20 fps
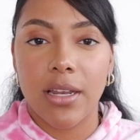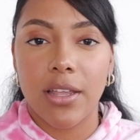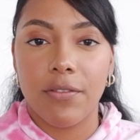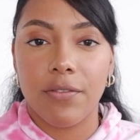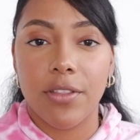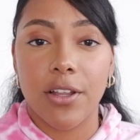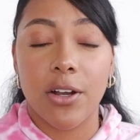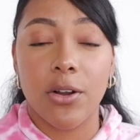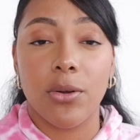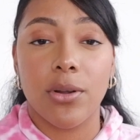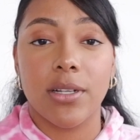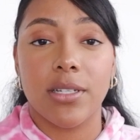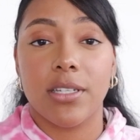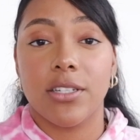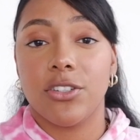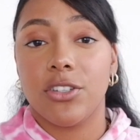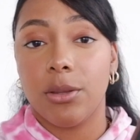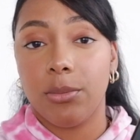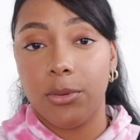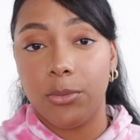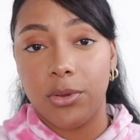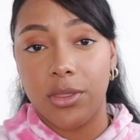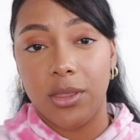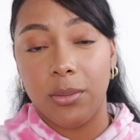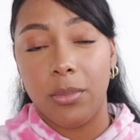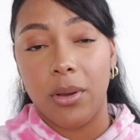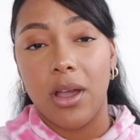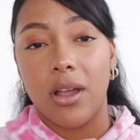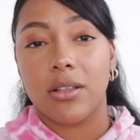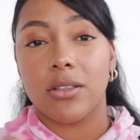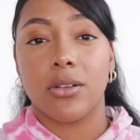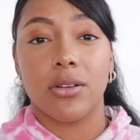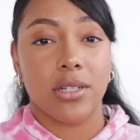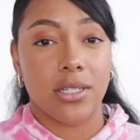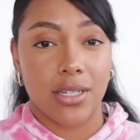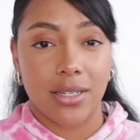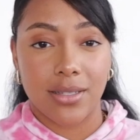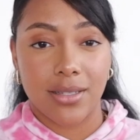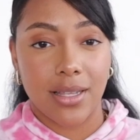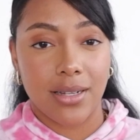if they're going to ship it with the box or
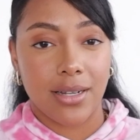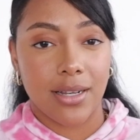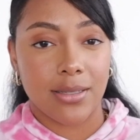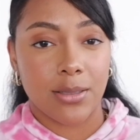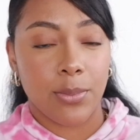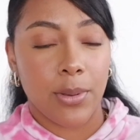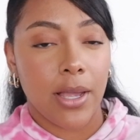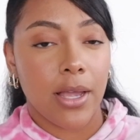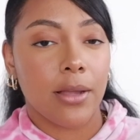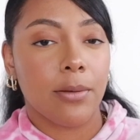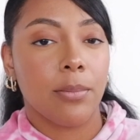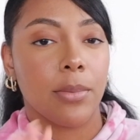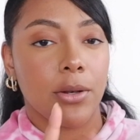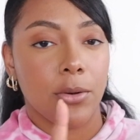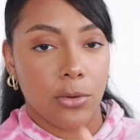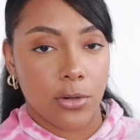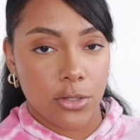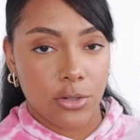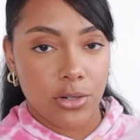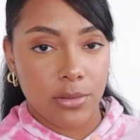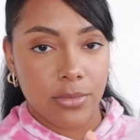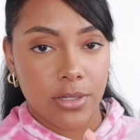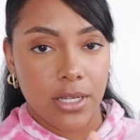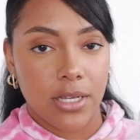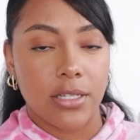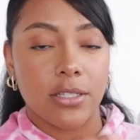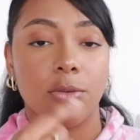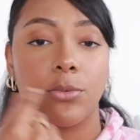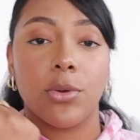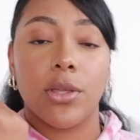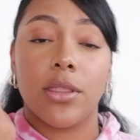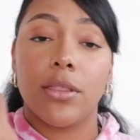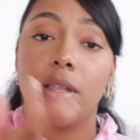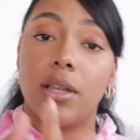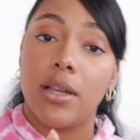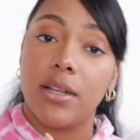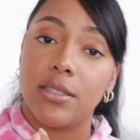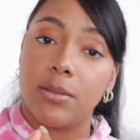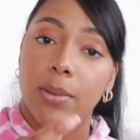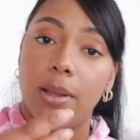just the dust bag, but Nordstrom does with the
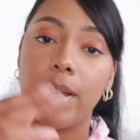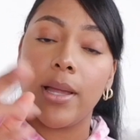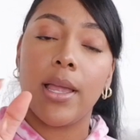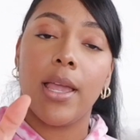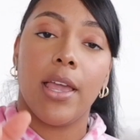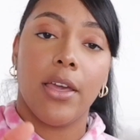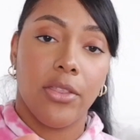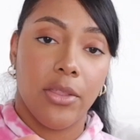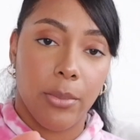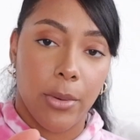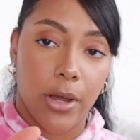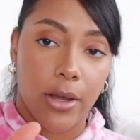dust bag and the